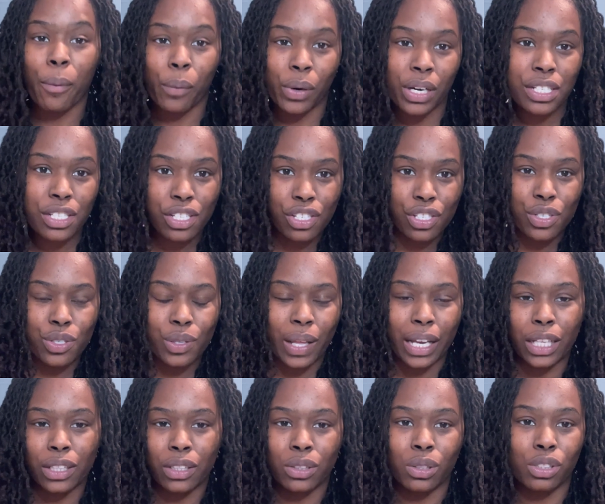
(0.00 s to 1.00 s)
I wanted to do
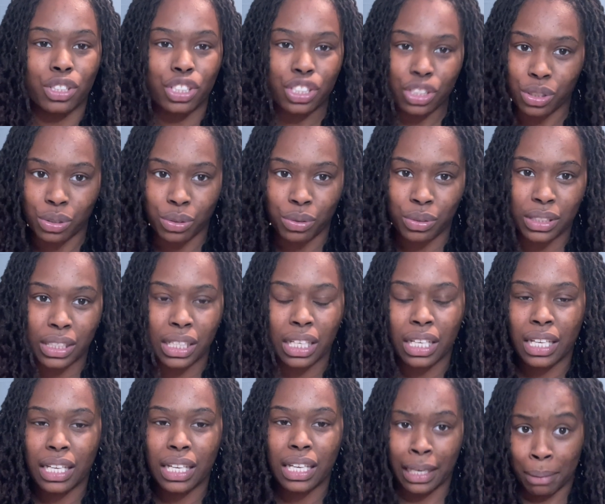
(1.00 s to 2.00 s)
like a little shoot
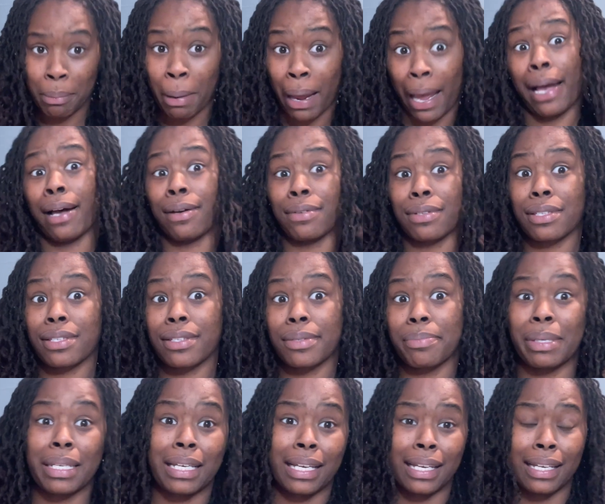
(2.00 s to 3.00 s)
in my house
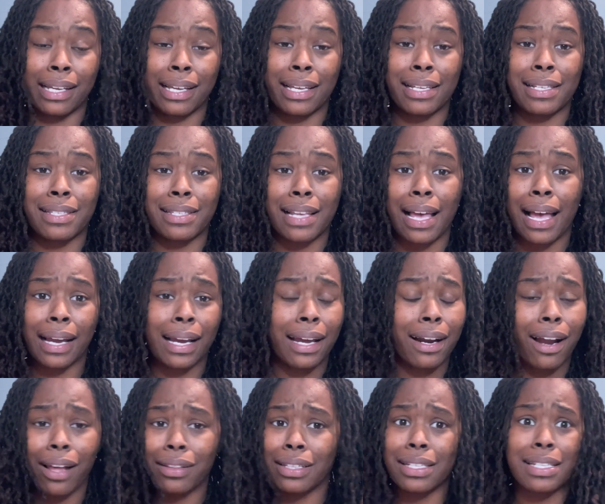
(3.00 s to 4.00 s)
because I
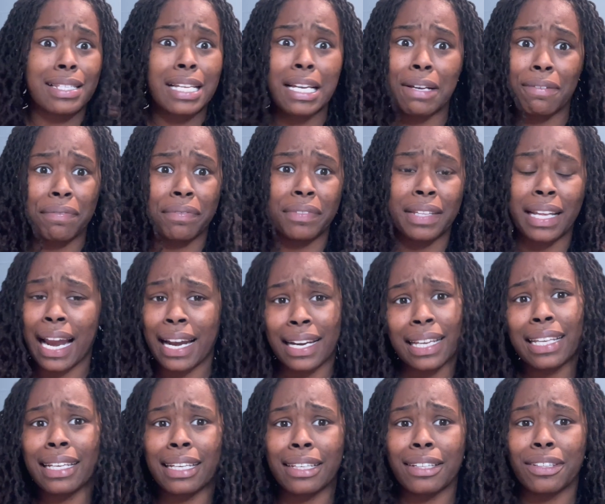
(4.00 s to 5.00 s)
got all the stuff that I
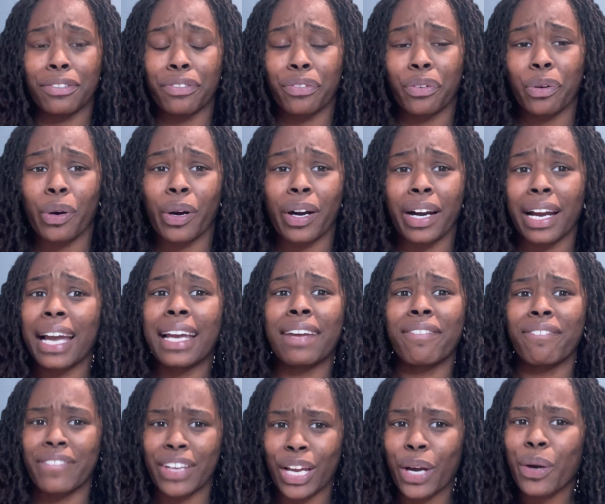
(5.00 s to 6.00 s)
need for a
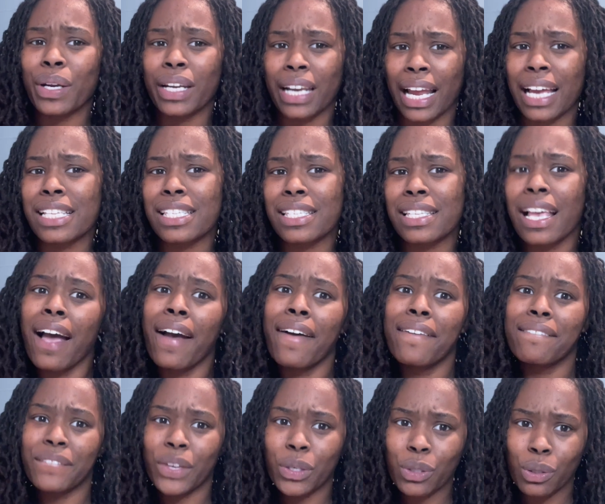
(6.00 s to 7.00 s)
very nice
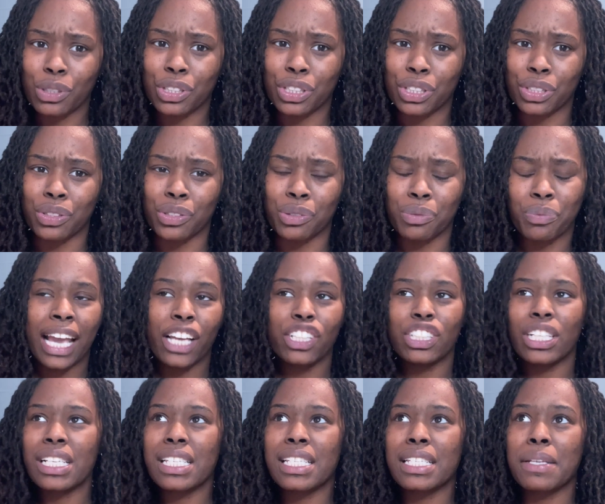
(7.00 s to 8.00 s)
photo shoot and
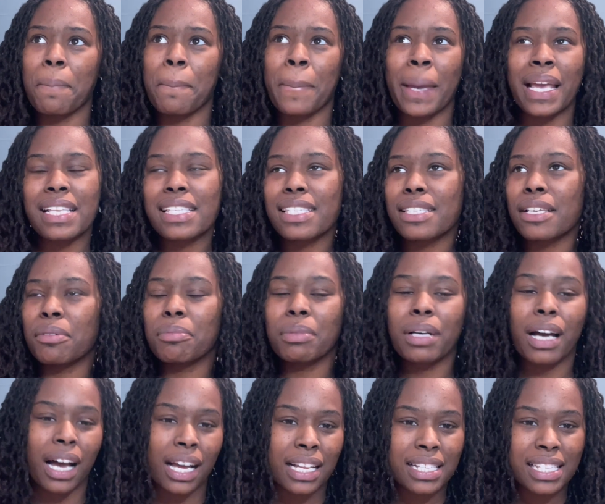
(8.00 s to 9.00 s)
just make
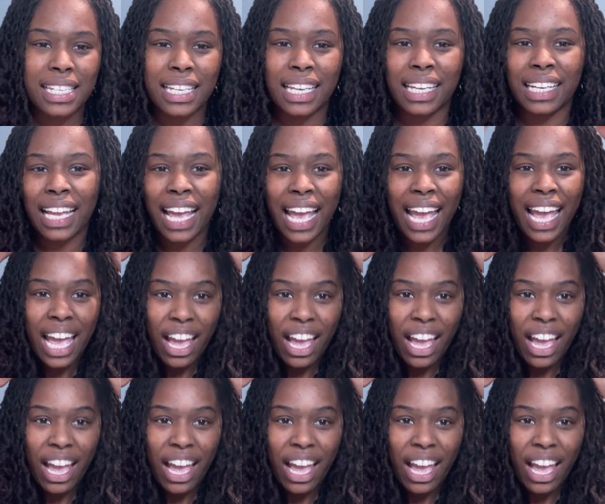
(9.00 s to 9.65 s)
some content